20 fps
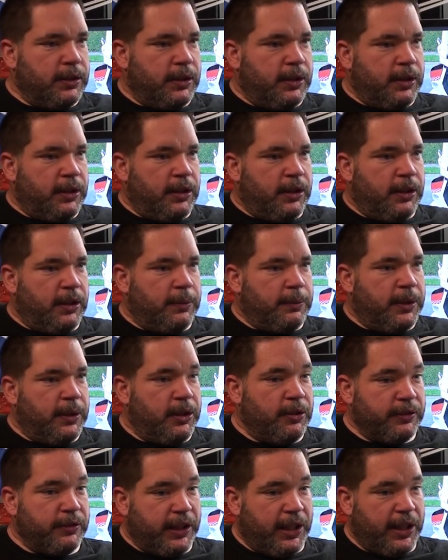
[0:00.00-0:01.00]
Um,
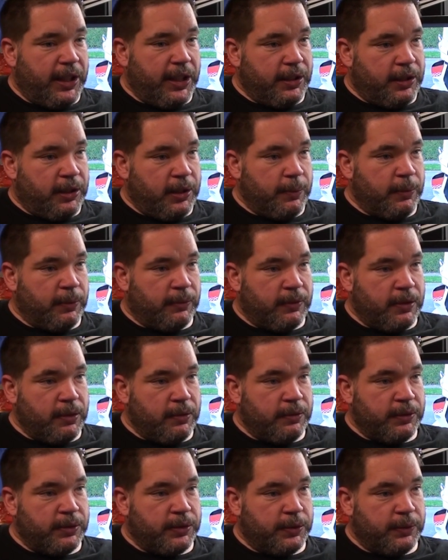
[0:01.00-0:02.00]
he already had a couple of
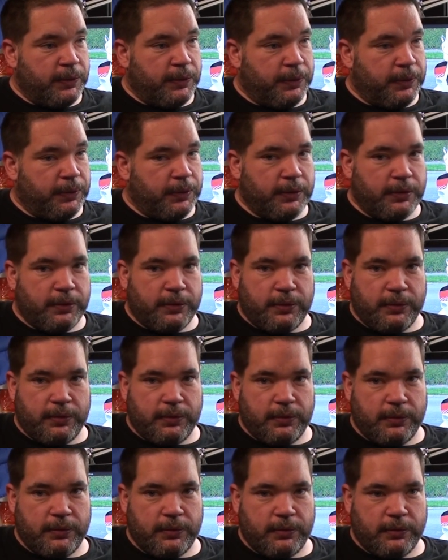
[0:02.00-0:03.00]
rolls of
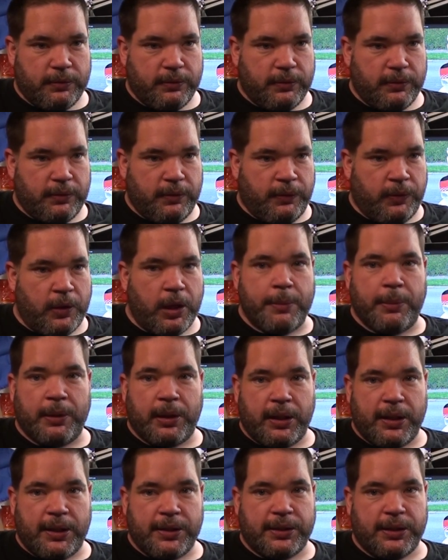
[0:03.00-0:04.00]

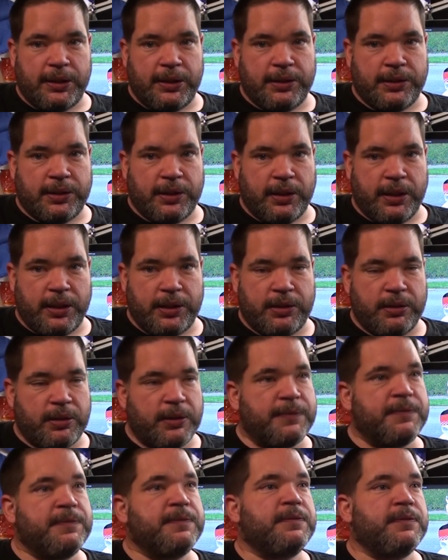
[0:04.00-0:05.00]
fiberglass insulation. I
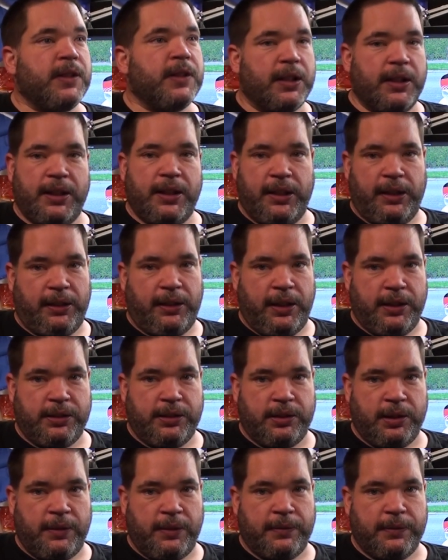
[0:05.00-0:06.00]
friggin' hate that
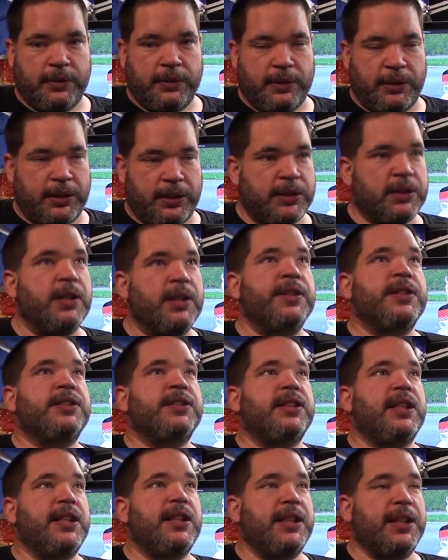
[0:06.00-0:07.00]
stuff. And he's done the
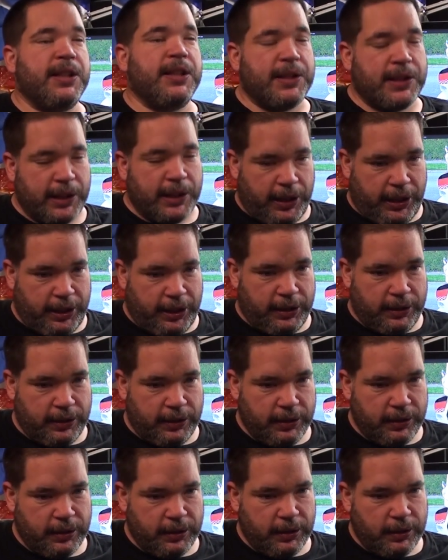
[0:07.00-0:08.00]
ceiling and that.
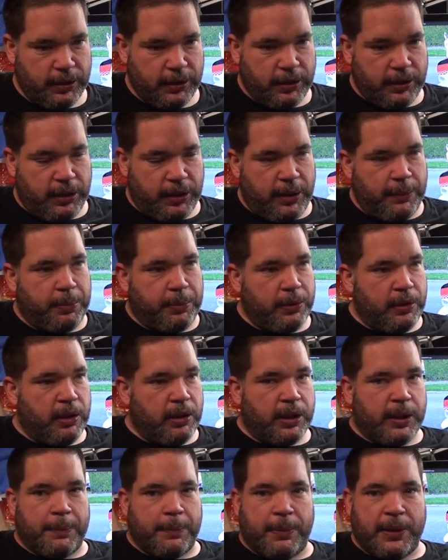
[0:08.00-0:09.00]
Then put
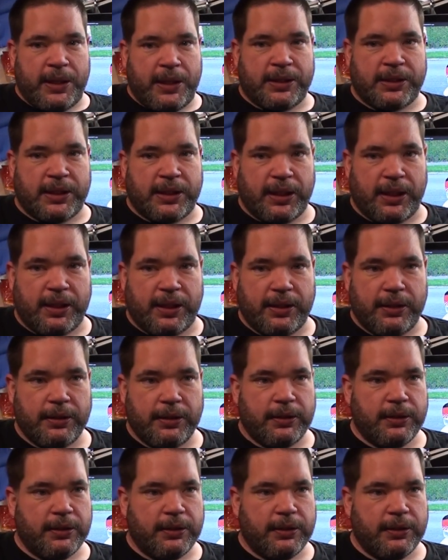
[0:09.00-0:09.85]
like a plastic